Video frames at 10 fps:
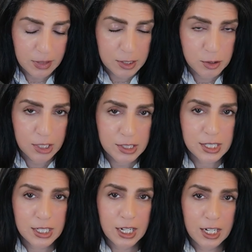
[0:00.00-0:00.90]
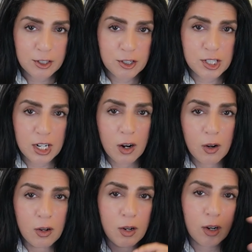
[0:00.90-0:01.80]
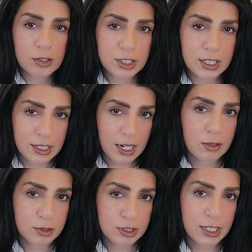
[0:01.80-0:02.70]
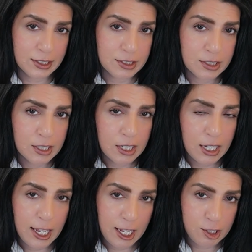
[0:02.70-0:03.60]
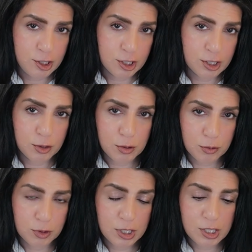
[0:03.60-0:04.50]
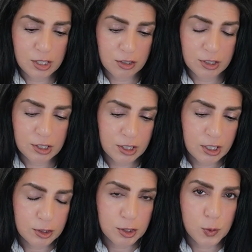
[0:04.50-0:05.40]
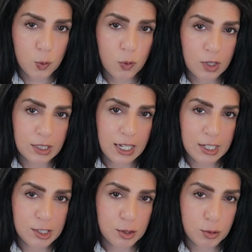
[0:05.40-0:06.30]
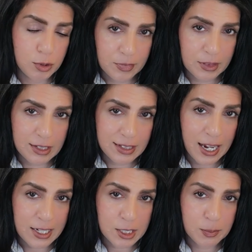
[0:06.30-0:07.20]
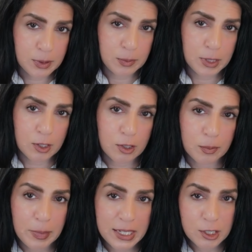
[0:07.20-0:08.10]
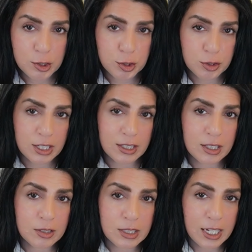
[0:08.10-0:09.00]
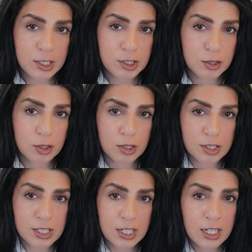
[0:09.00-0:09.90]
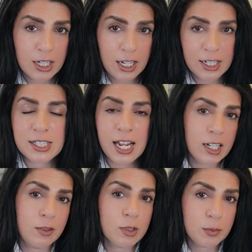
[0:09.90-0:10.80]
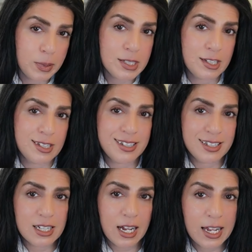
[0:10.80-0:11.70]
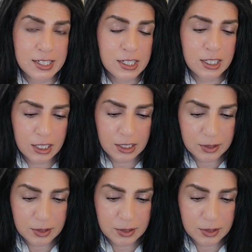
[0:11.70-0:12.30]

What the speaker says: As you can see, there's a lot around that agent. So it's not just one agent doing the task, but we are making sure that the agent does exactly what business is asking it.